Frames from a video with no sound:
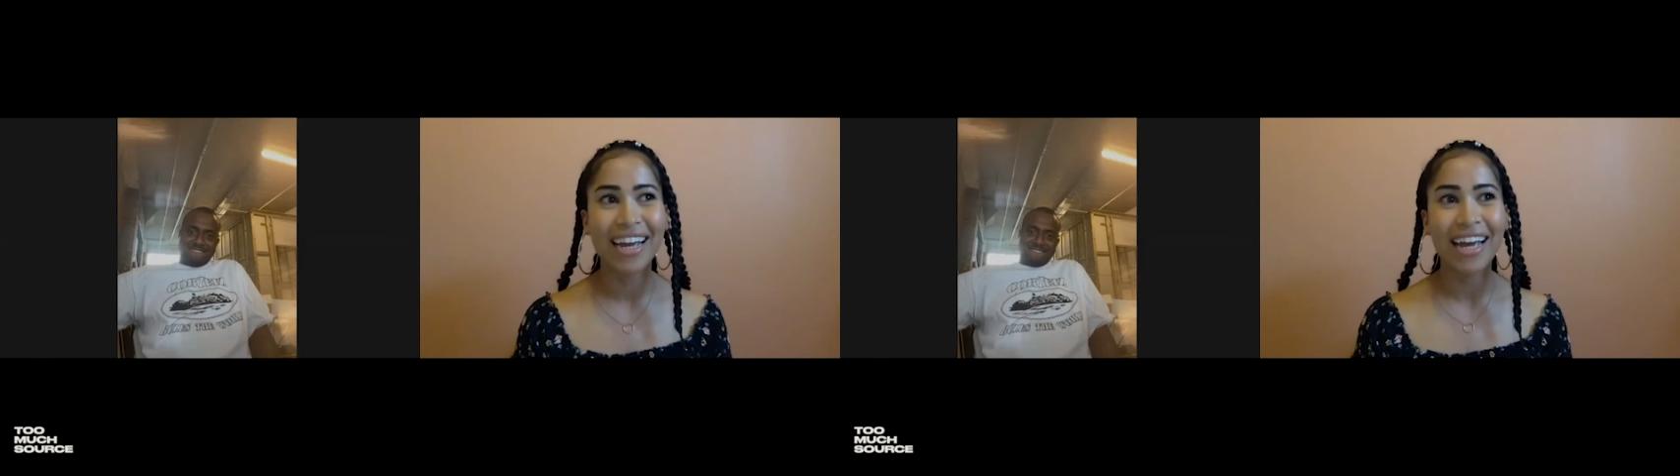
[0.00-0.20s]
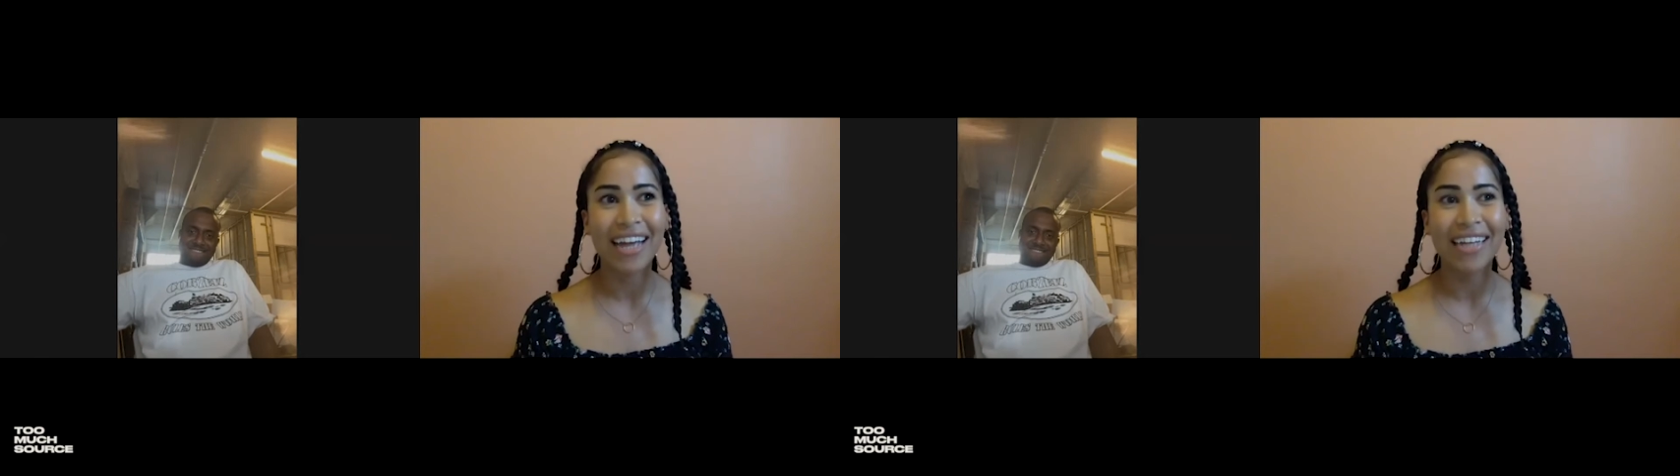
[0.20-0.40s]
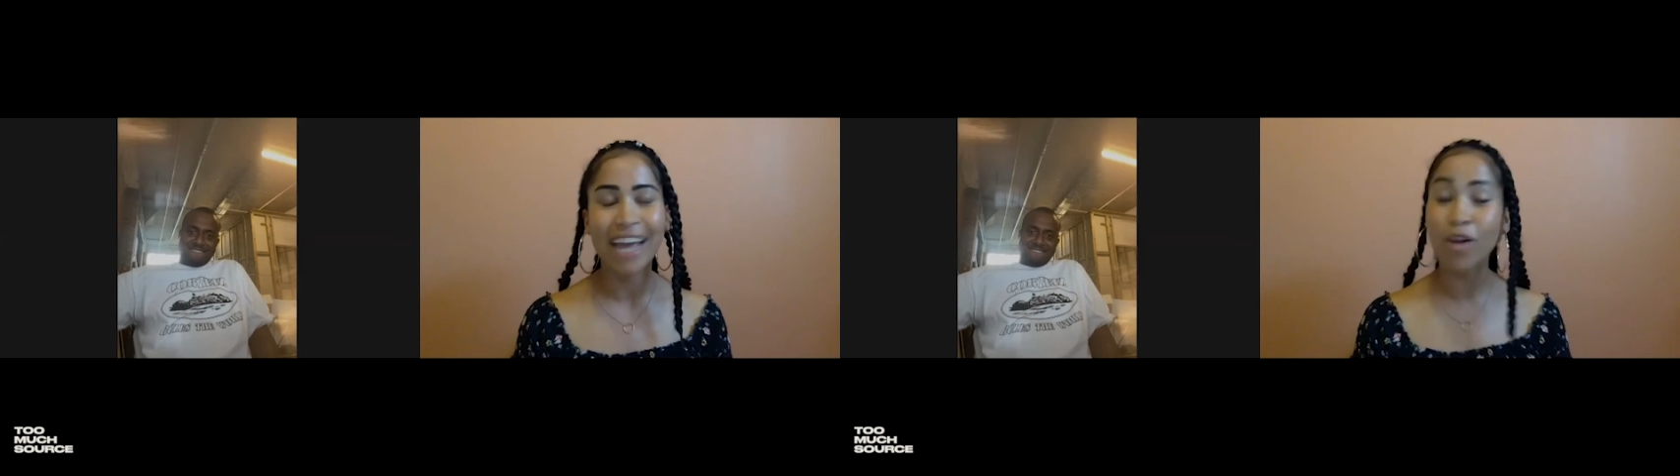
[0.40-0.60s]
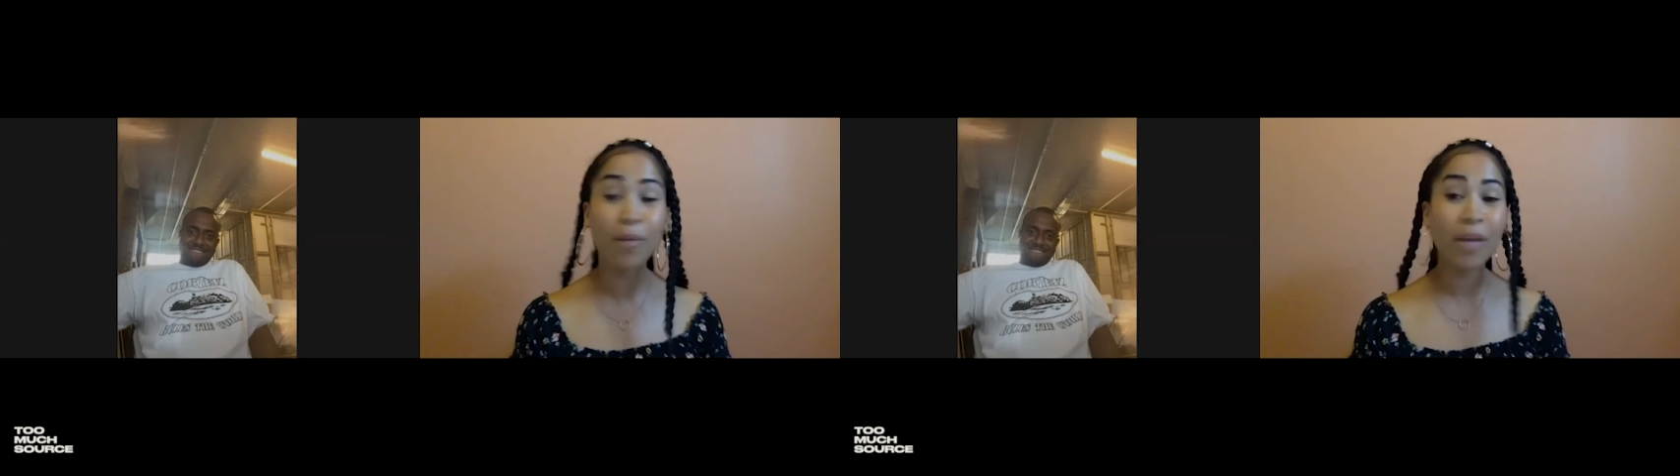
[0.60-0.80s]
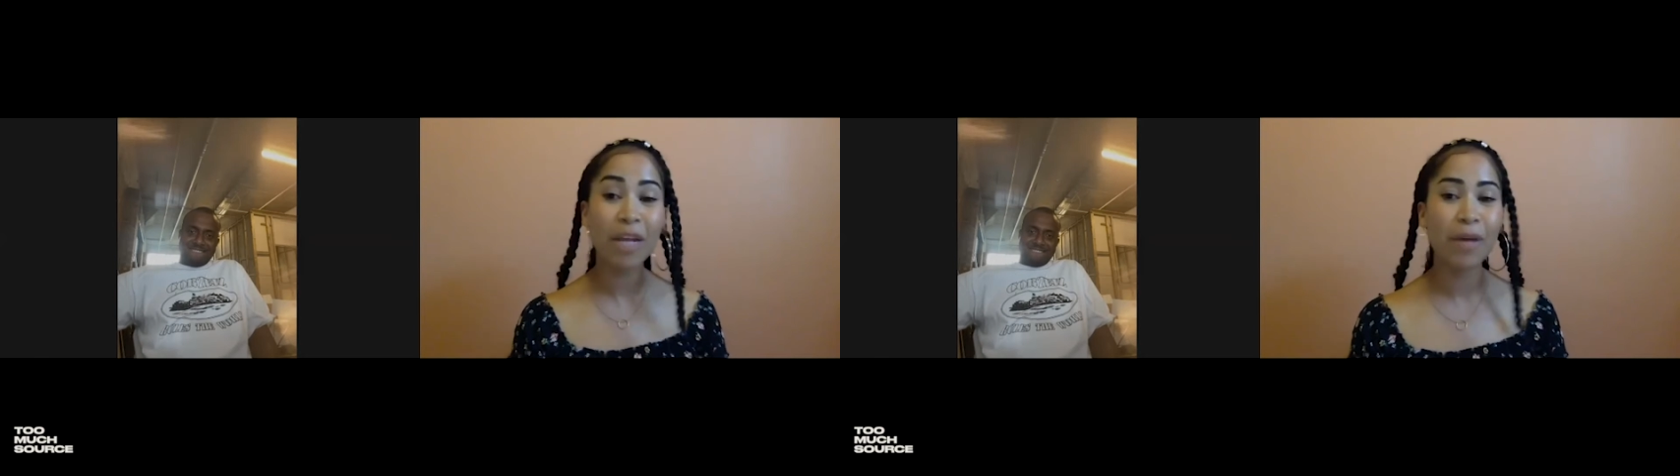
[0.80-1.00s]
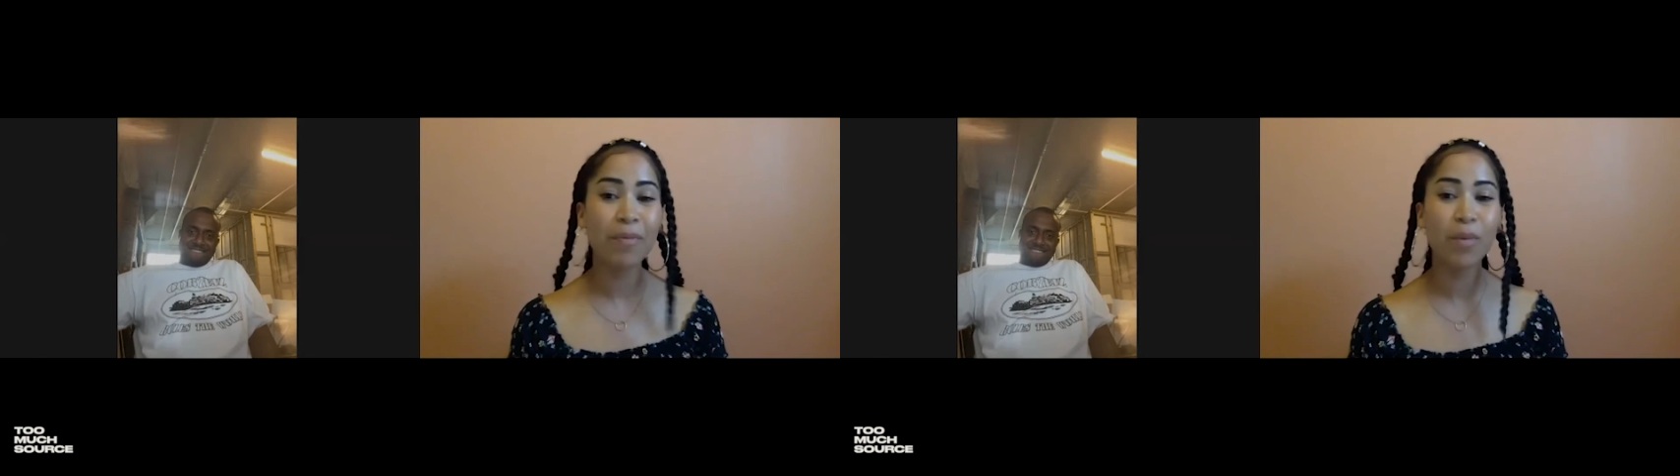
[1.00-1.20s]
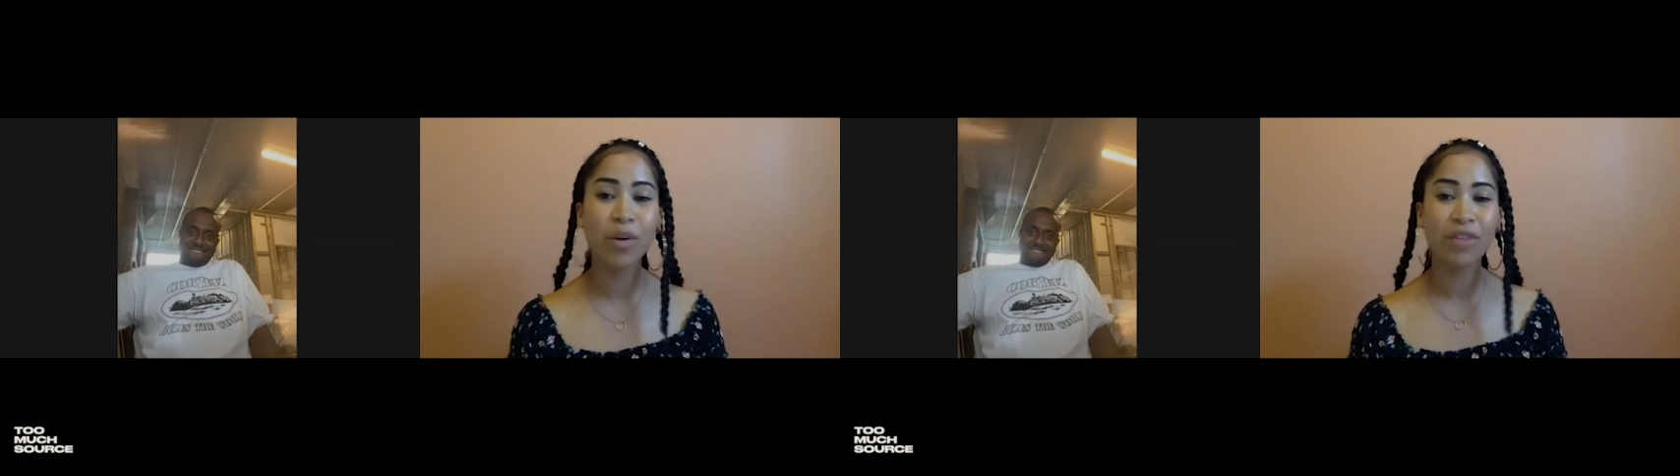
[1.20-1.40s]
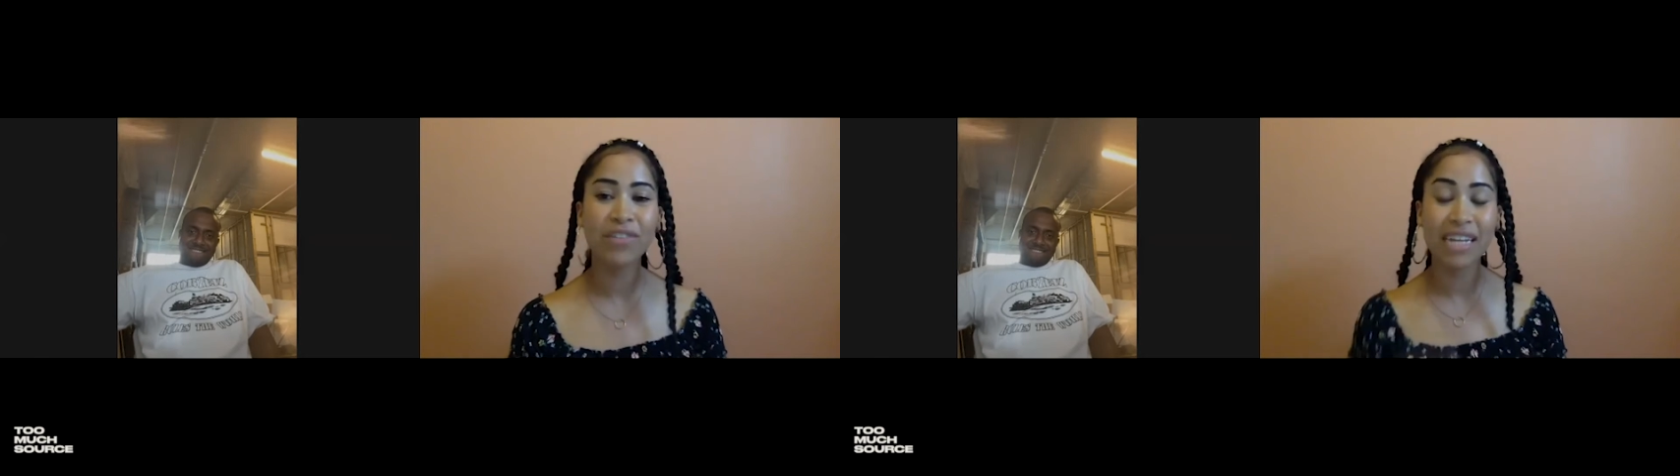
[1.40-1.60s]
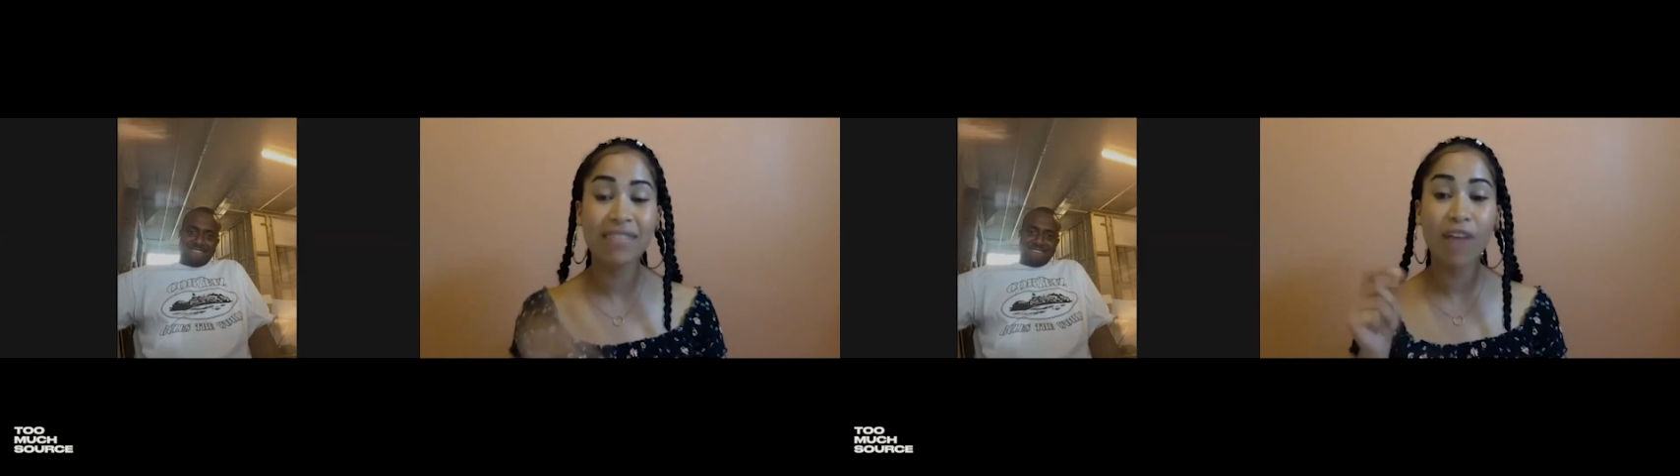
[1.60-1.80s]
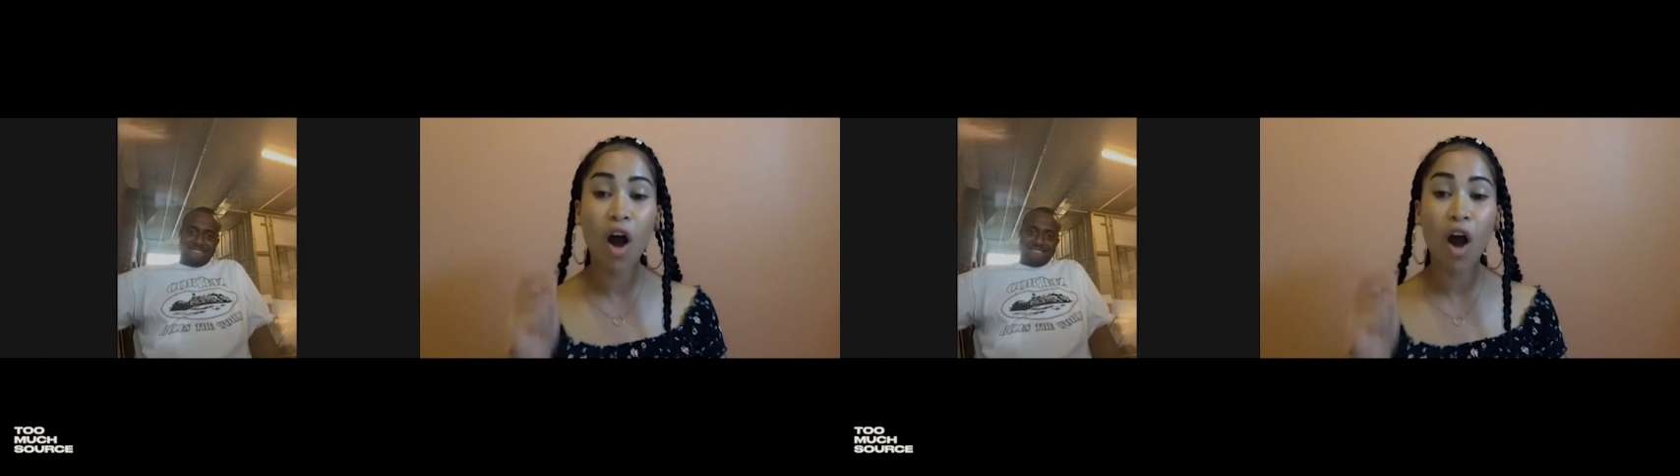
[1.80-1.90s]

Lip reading: not many people would have seen the